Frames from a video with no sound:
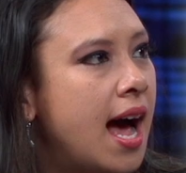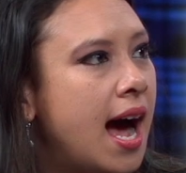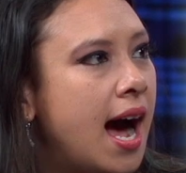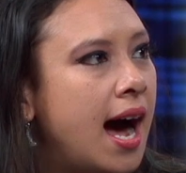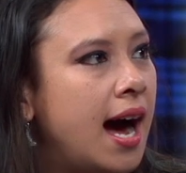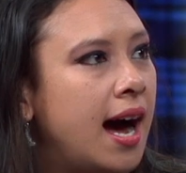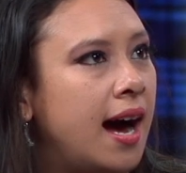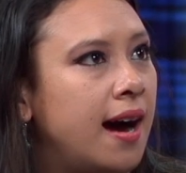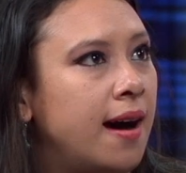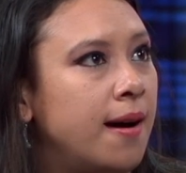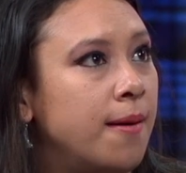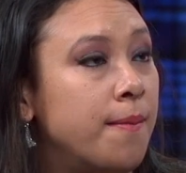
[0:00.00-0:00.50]

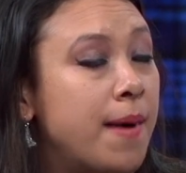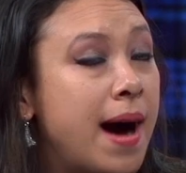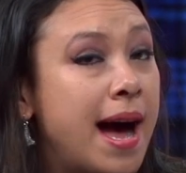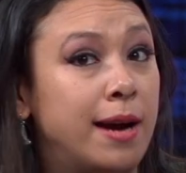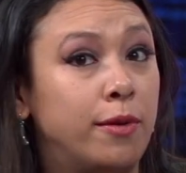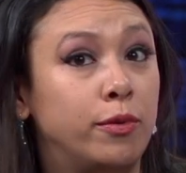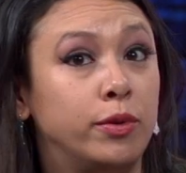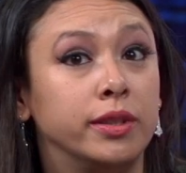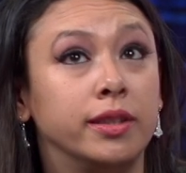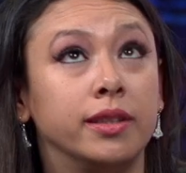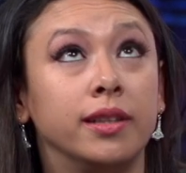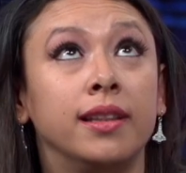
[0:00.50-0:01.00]
Um, I
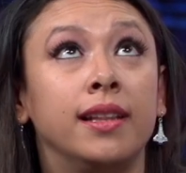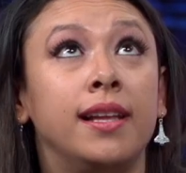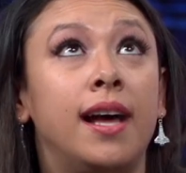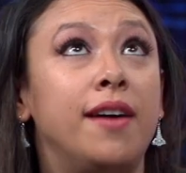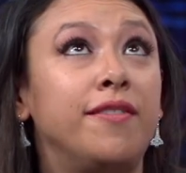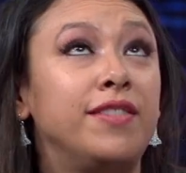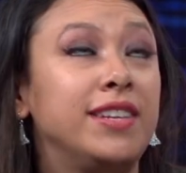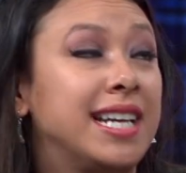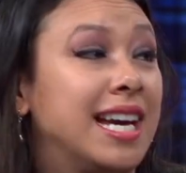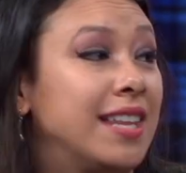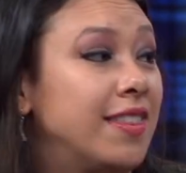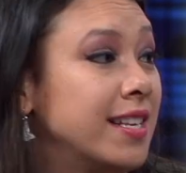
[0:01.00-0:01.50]
would
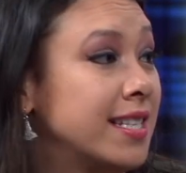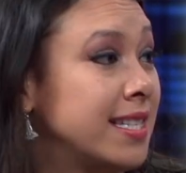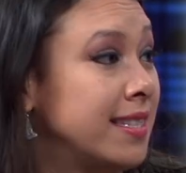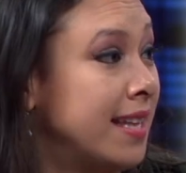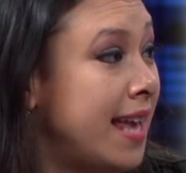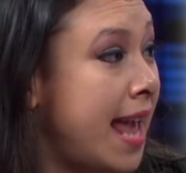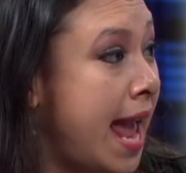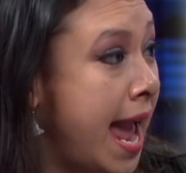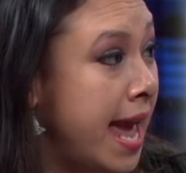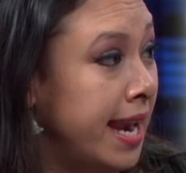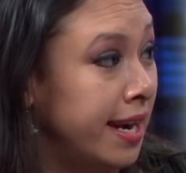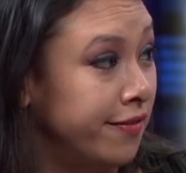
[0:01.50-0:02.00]
love to get this in the
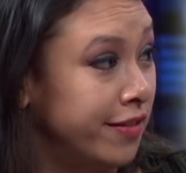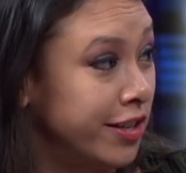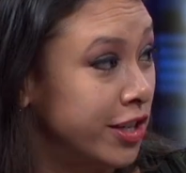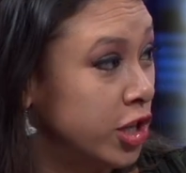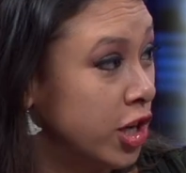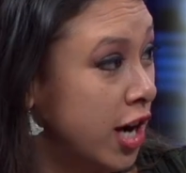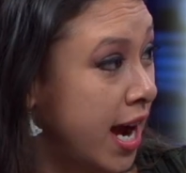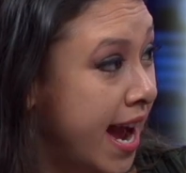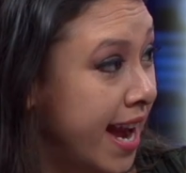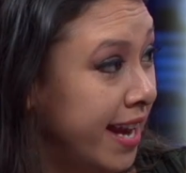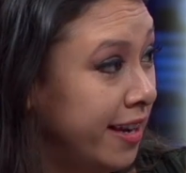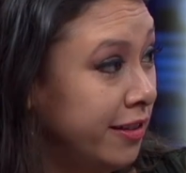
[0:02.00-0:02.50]
hand of a
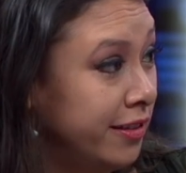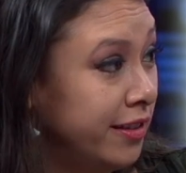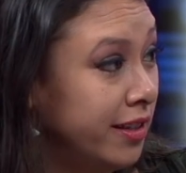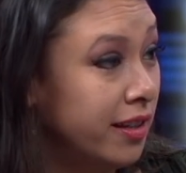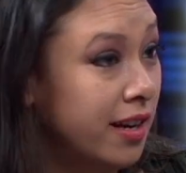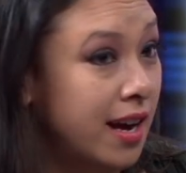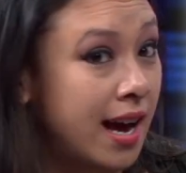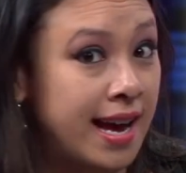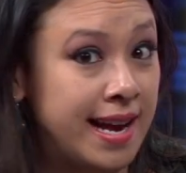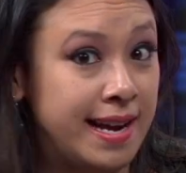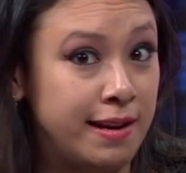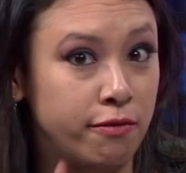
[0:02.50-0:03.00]
child,
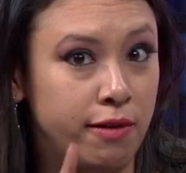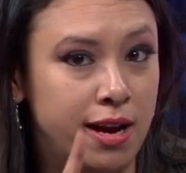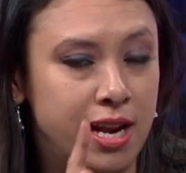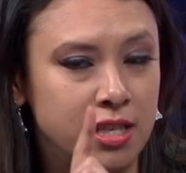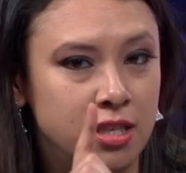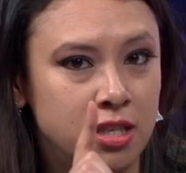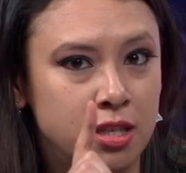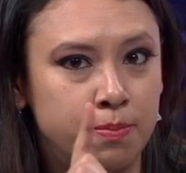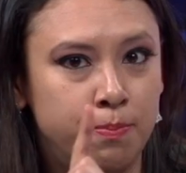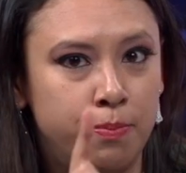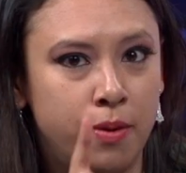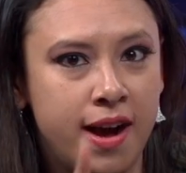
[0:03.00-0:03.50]
a
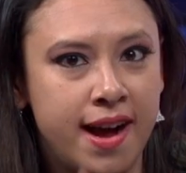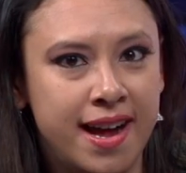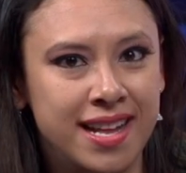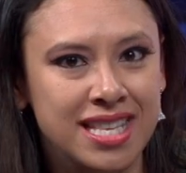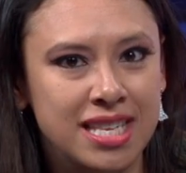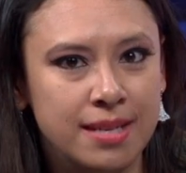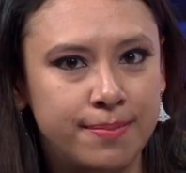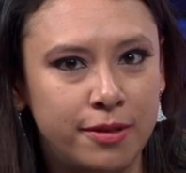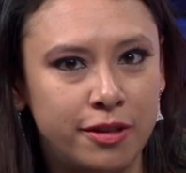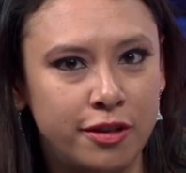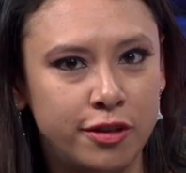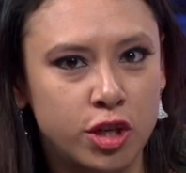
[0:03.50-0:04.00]

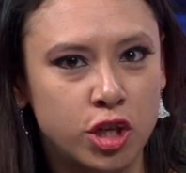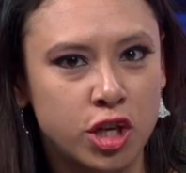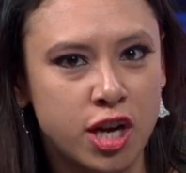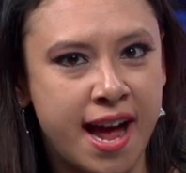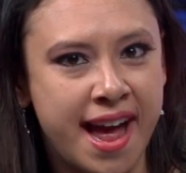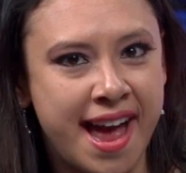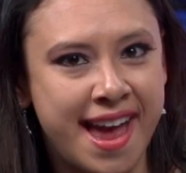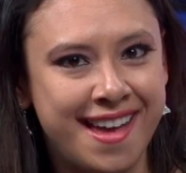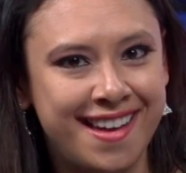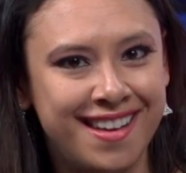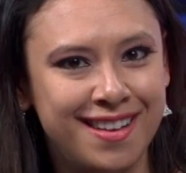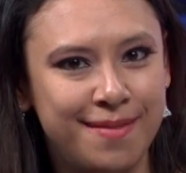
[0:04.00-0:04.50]
responsible
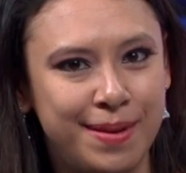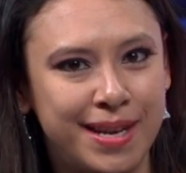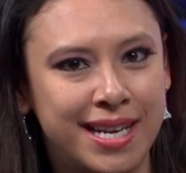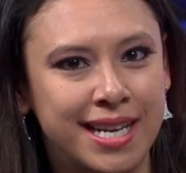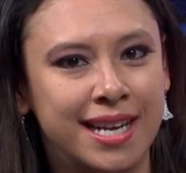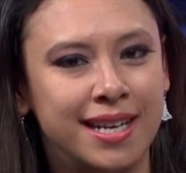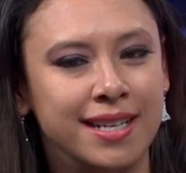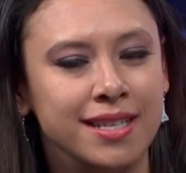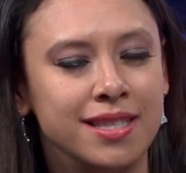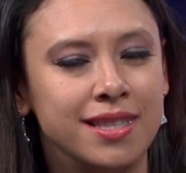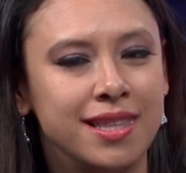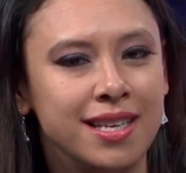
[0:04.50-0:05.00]
child,
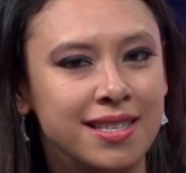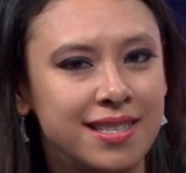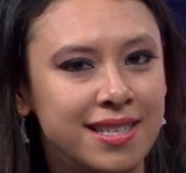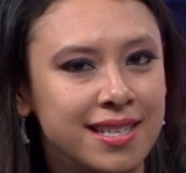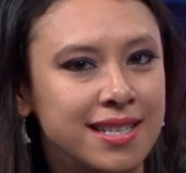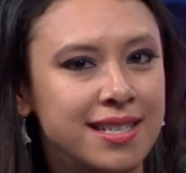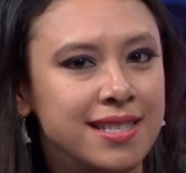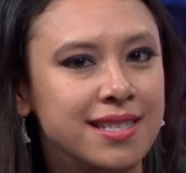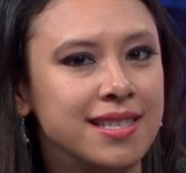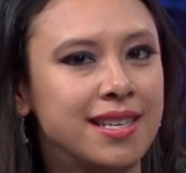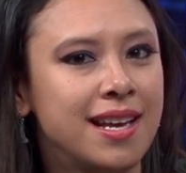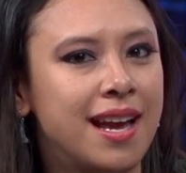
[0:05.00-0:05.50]
because this
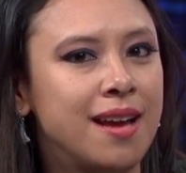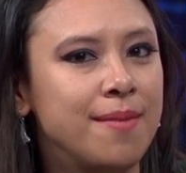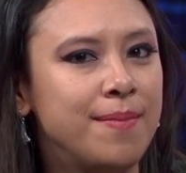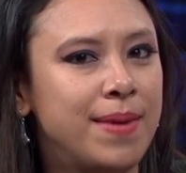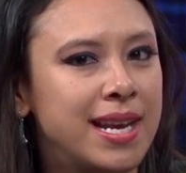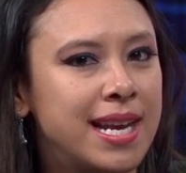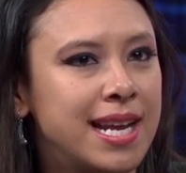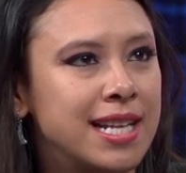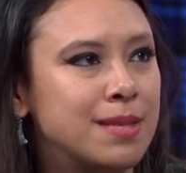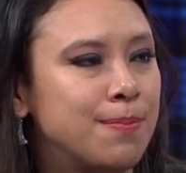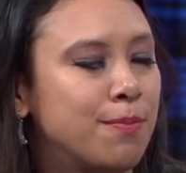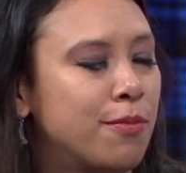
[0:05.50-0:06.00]
is, I
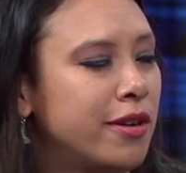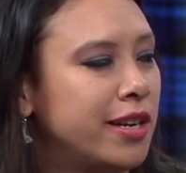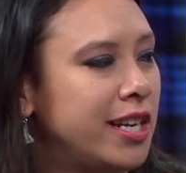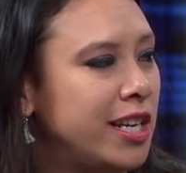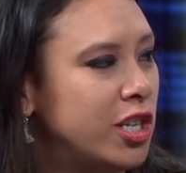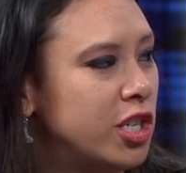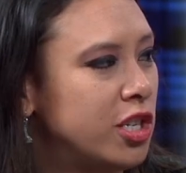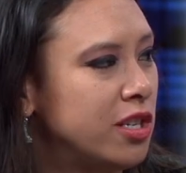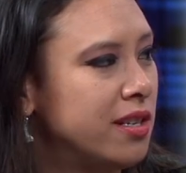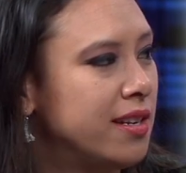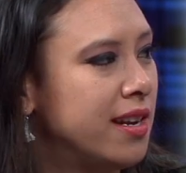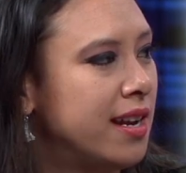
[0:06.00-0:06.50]
mean, it's
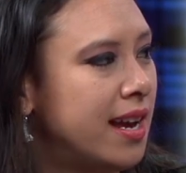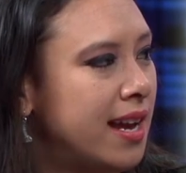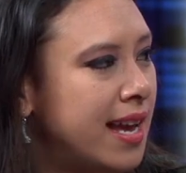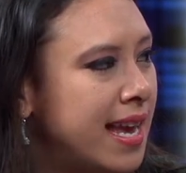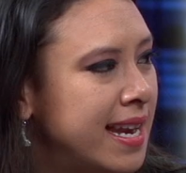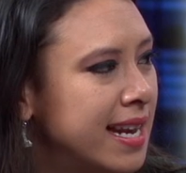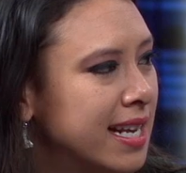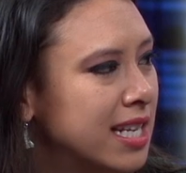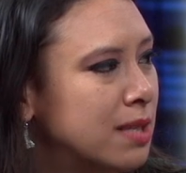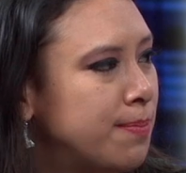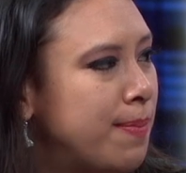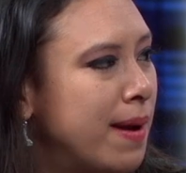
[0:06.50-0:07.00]
pretty
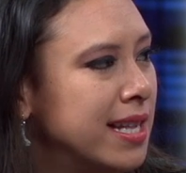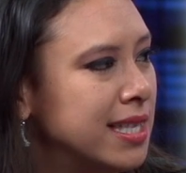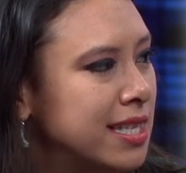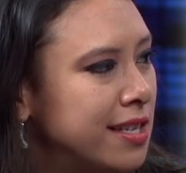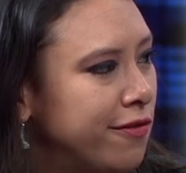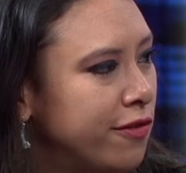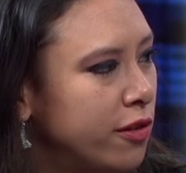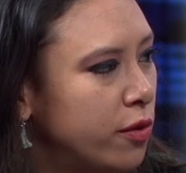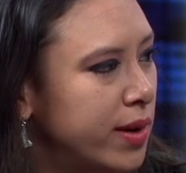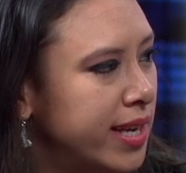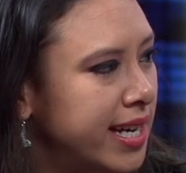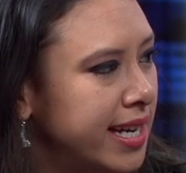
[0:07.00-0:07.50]
inexpensive
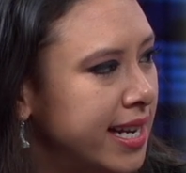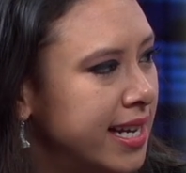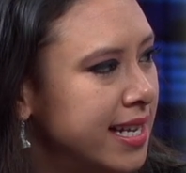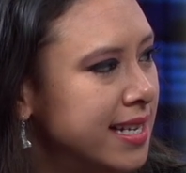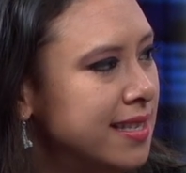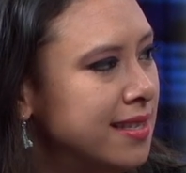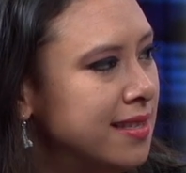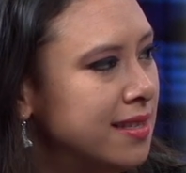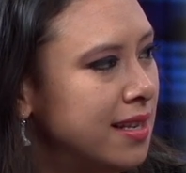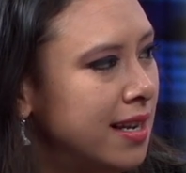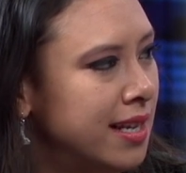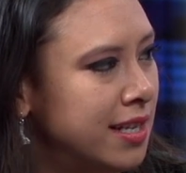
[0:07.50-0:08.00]
for what it
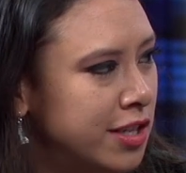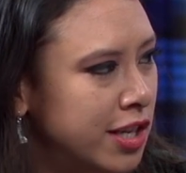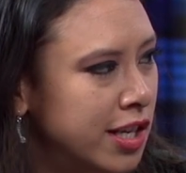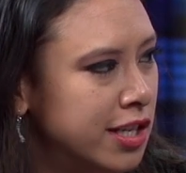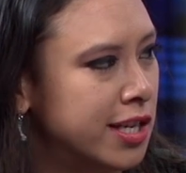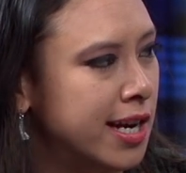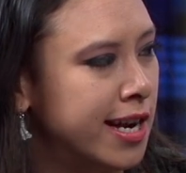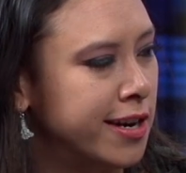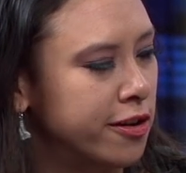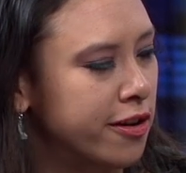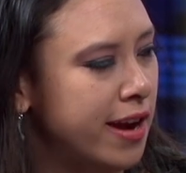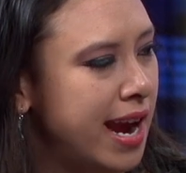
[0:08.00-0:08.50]
is. It's just
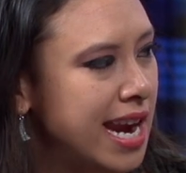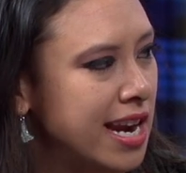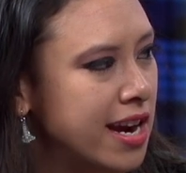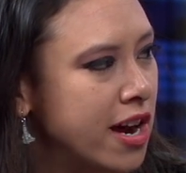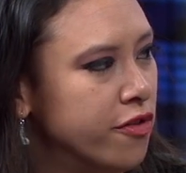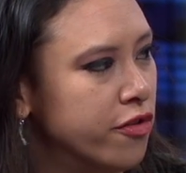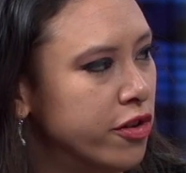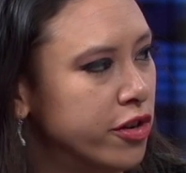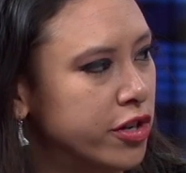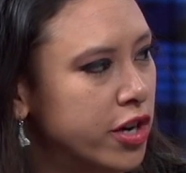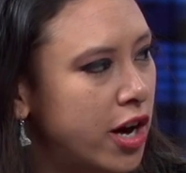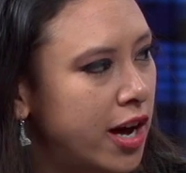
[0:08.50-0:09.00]
mm -hmm.
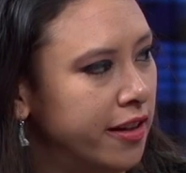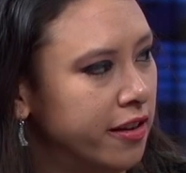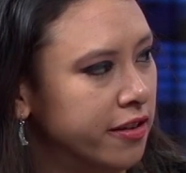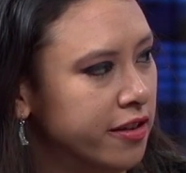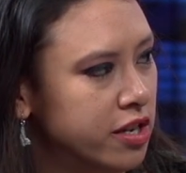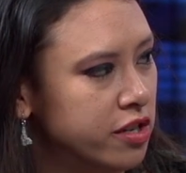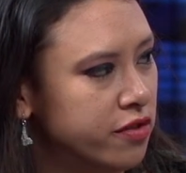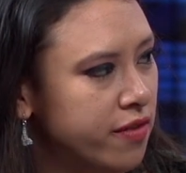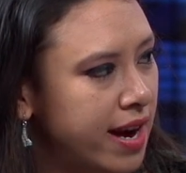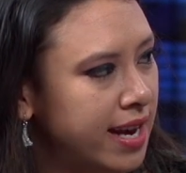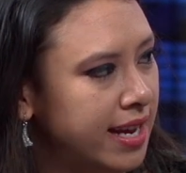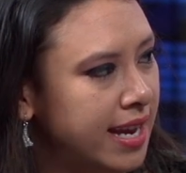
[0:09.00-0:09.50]
under
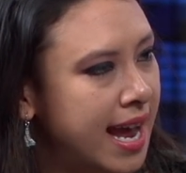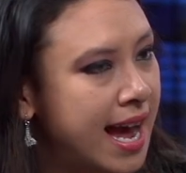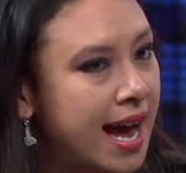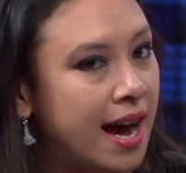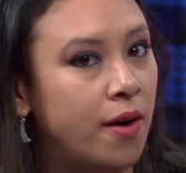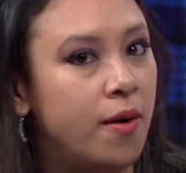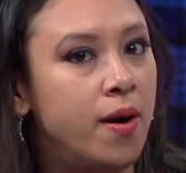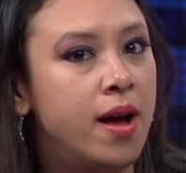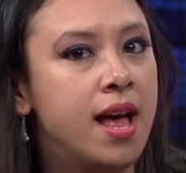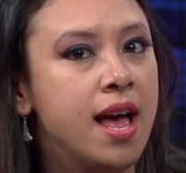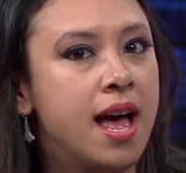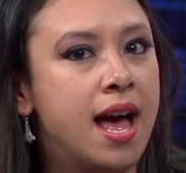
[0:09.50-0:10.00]
$800 right
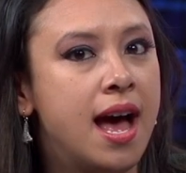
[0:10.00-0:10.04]
now.